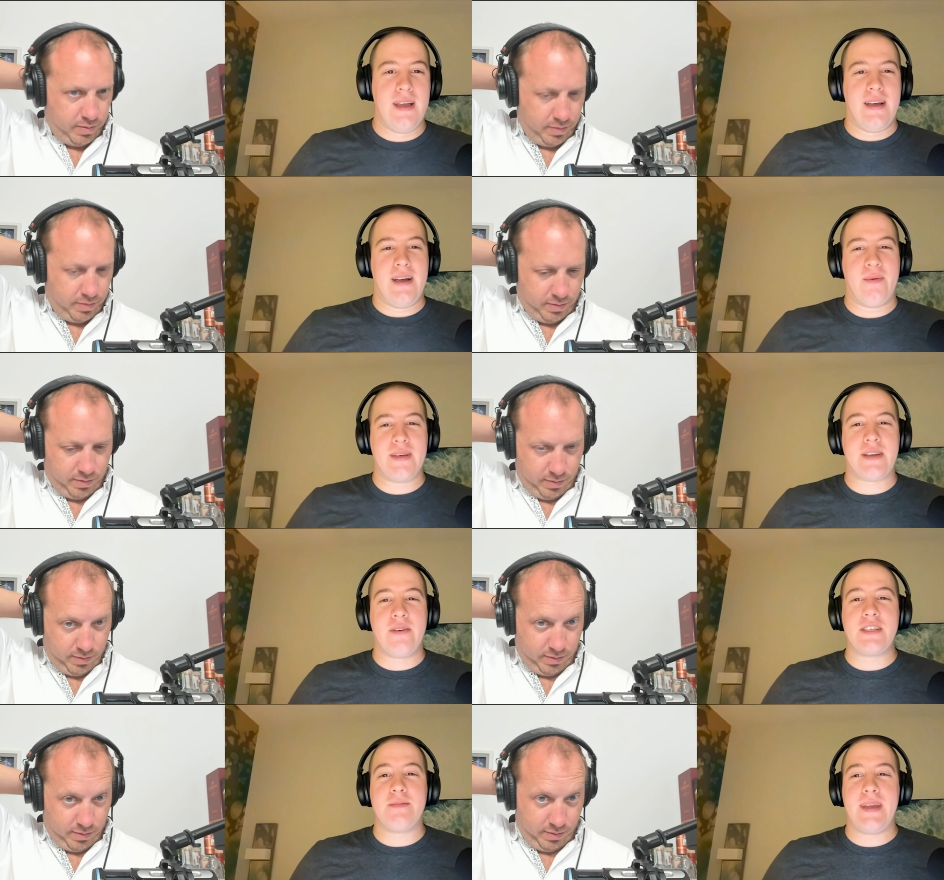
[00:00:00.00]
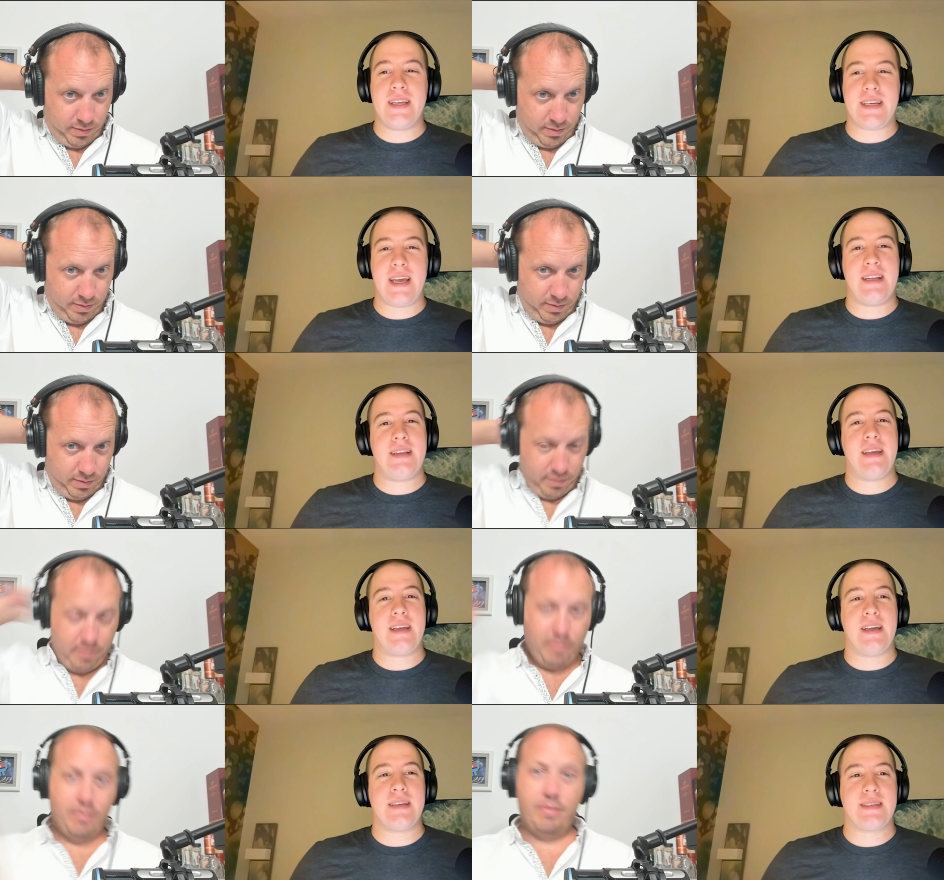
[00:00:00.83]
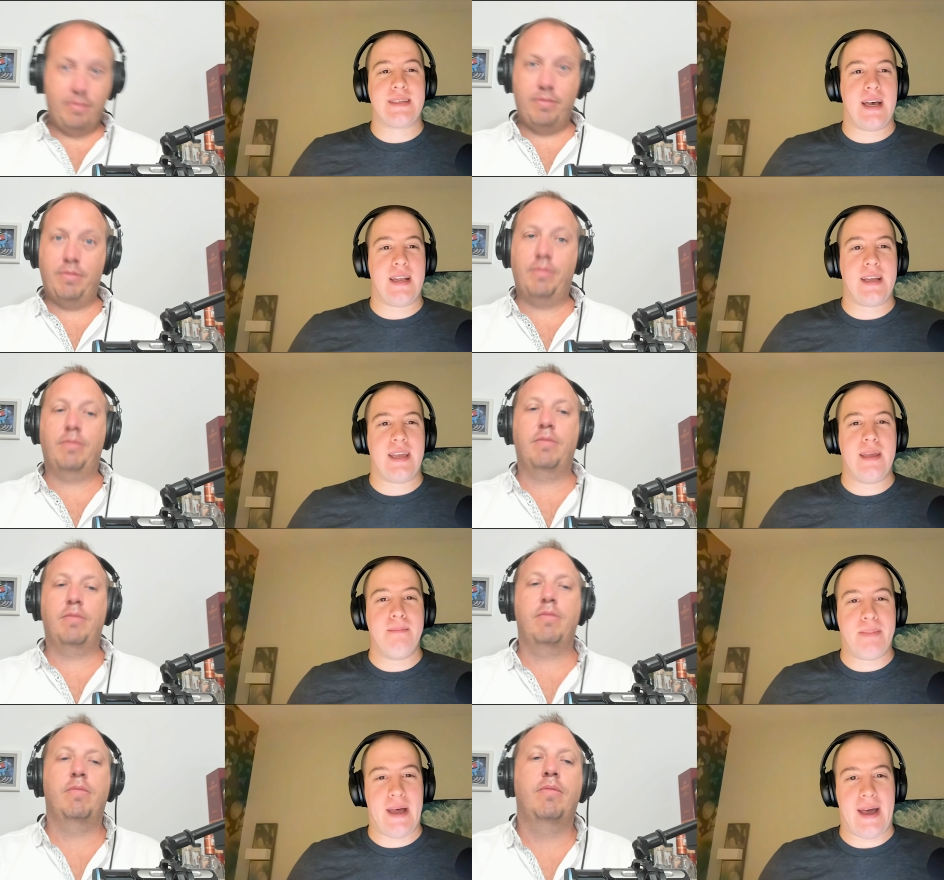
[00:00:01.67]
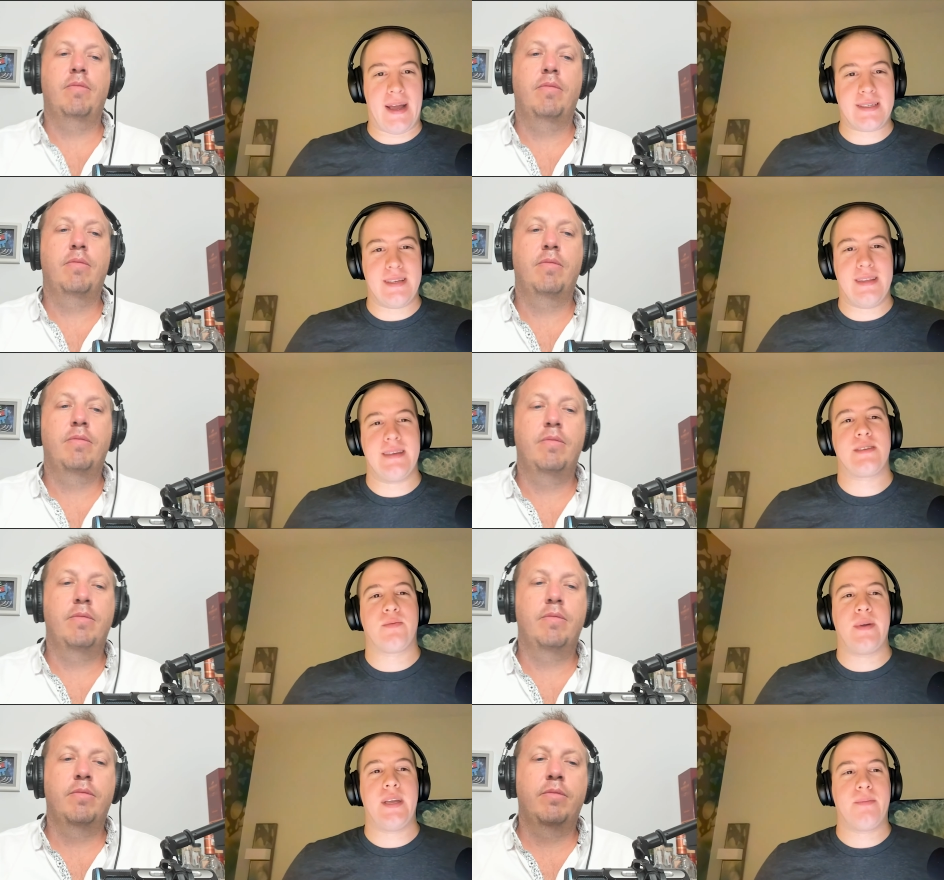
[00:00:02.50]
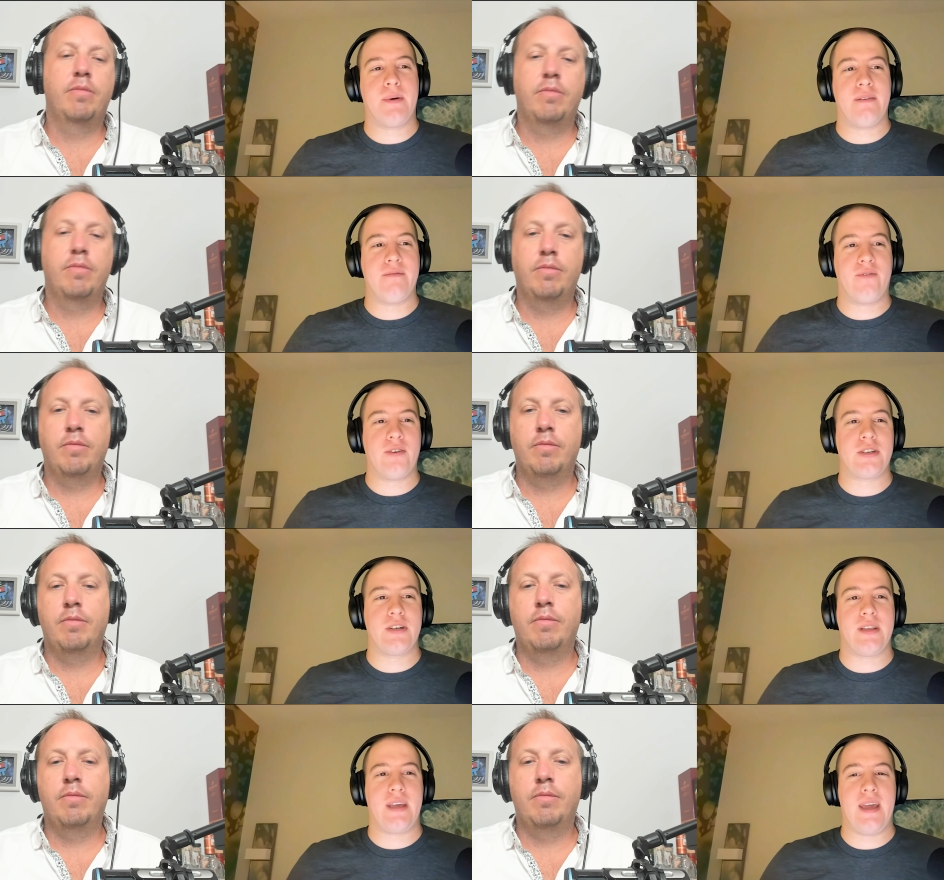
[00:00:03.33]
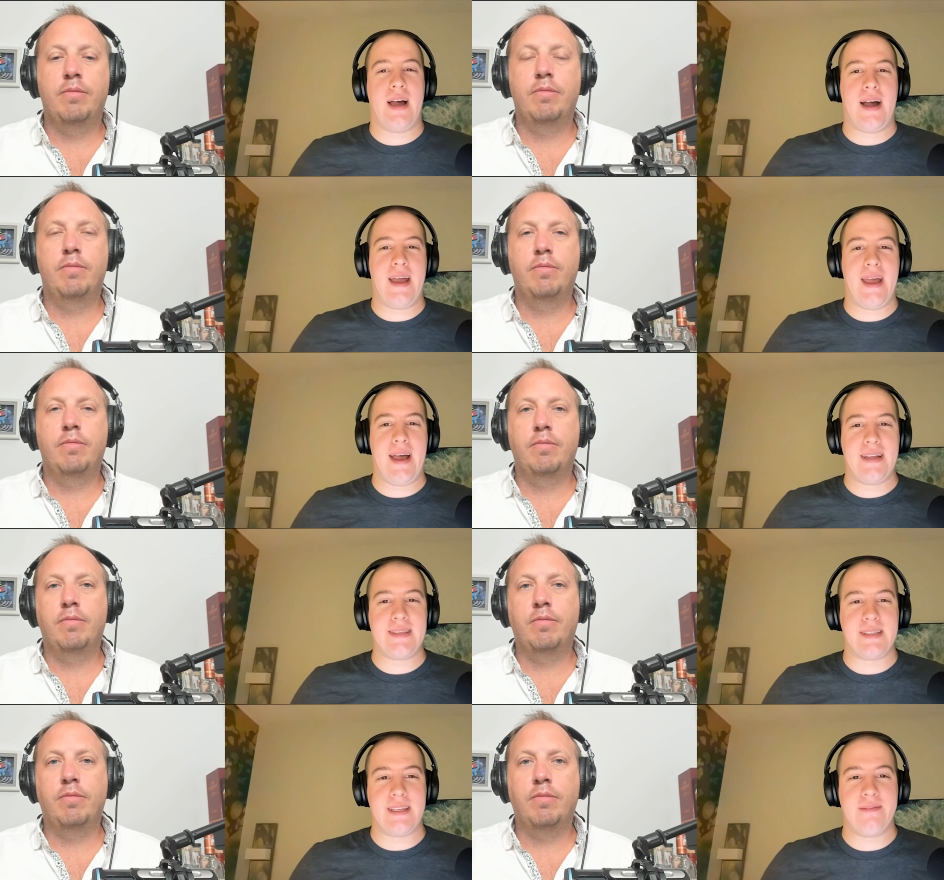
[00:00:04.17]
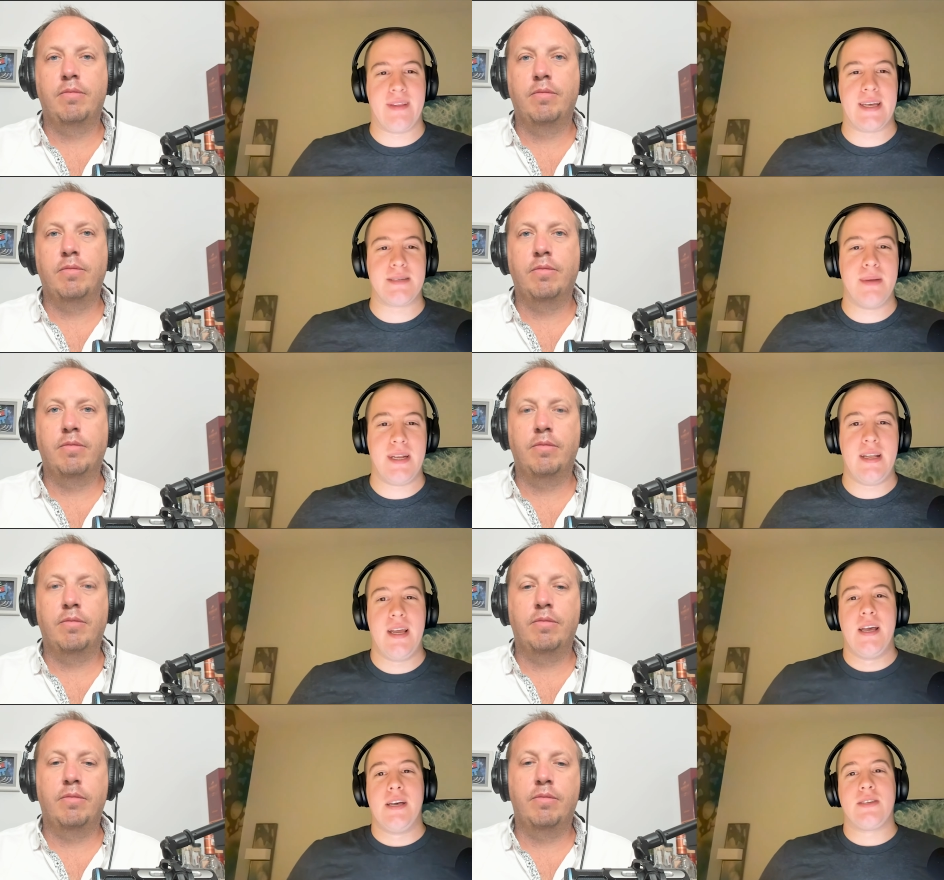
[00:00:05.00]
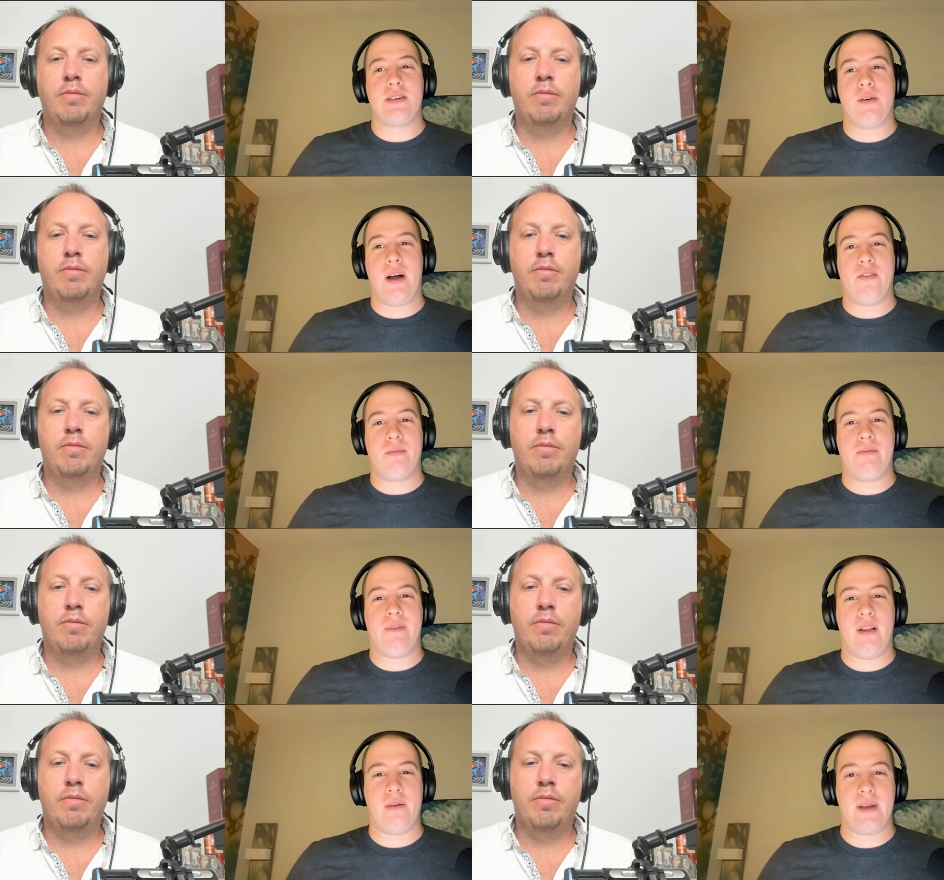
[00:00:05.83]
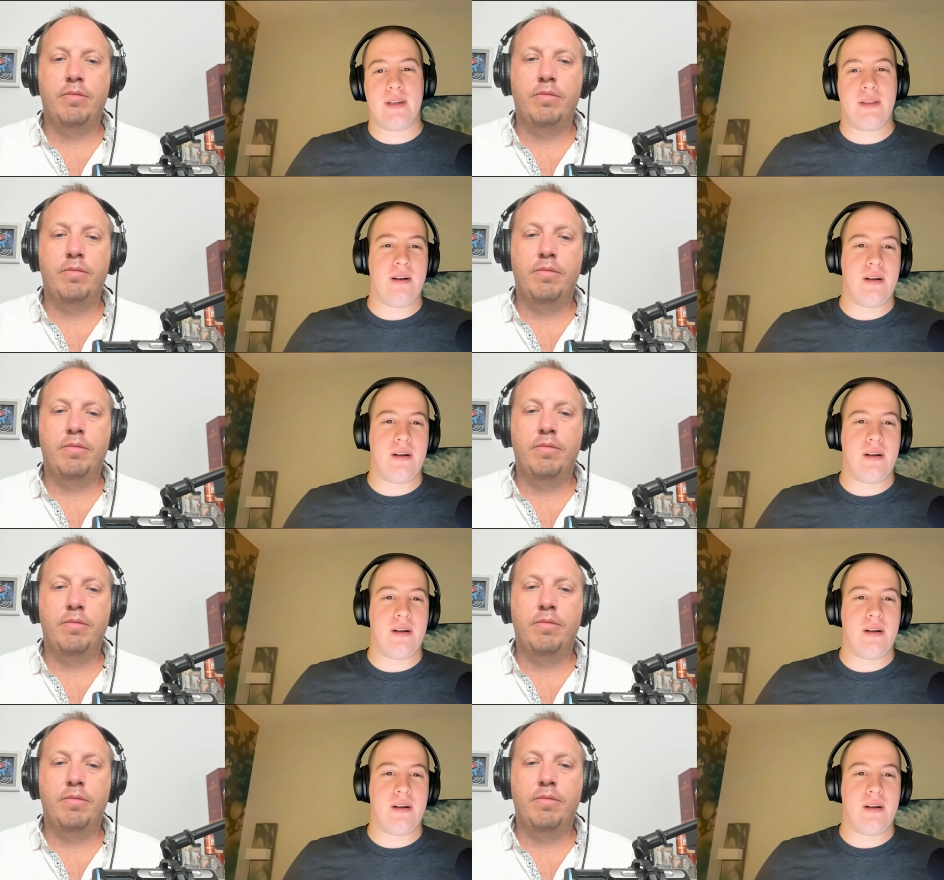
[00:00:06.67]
Speaker 1: I was going to be attending SADA Impact this week, but unfortunately I had to leave last minute, so I will be following along